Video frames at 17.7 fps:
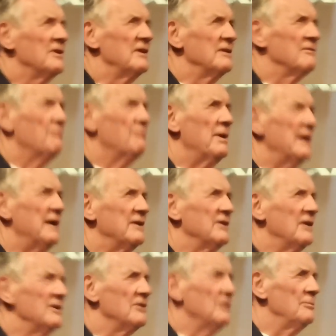it's kind
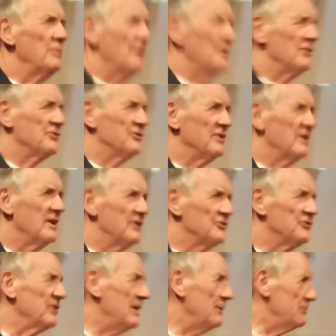of bare knuckle
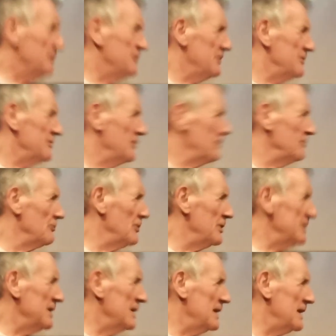boxing, except
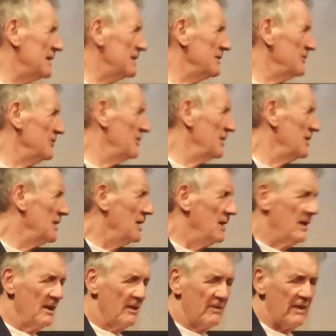that on one
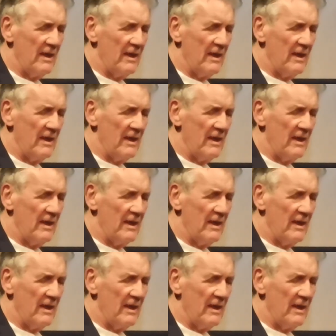hand